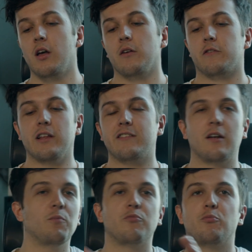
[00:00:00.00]
So let's
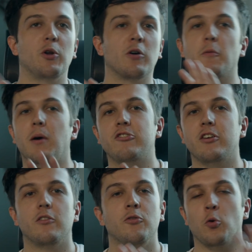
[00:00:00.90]
say we don't have the
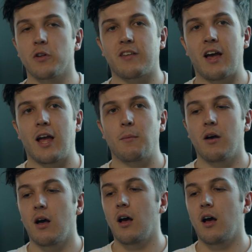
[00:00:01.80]
budget nor the time.